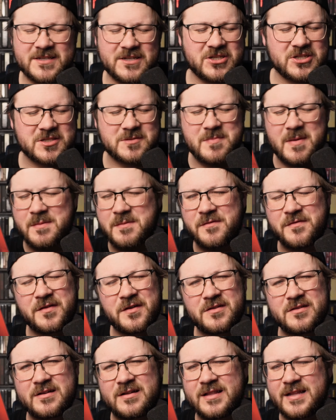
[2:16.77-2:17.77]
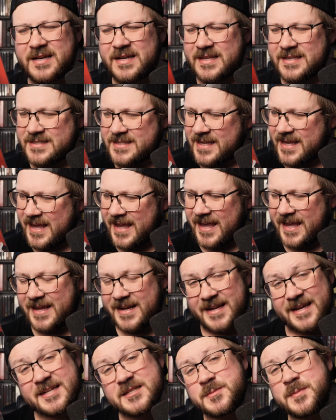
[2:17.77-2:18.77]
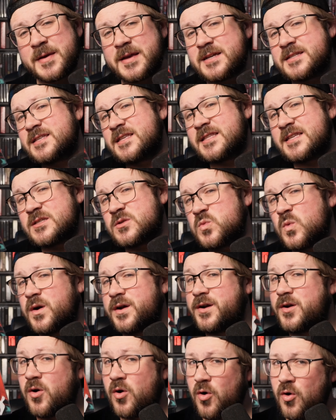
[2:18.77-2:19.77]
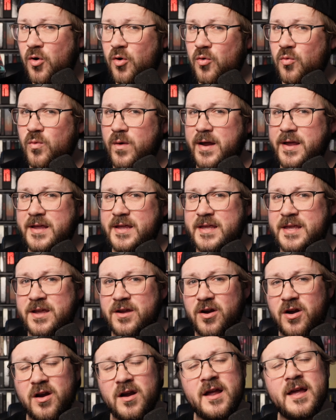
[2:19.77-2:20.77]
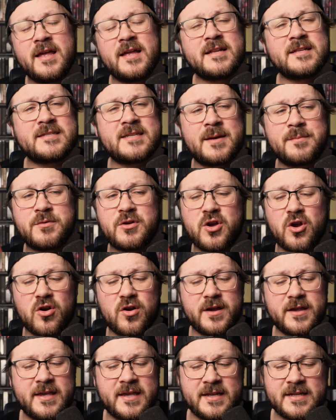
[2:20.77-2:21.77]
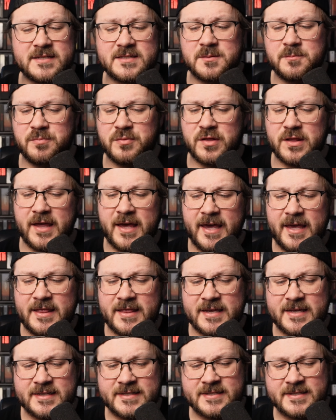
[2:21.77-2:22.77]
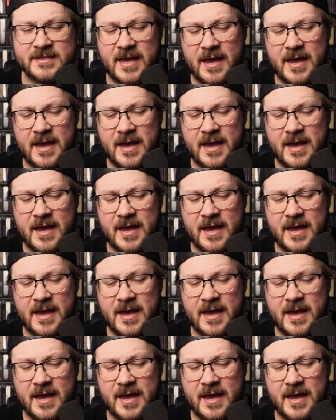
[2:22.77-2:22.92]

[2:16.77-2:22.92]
They just make me feel a little uneasy, and it's because of this one right here. Tim Curry, he doesn't play this.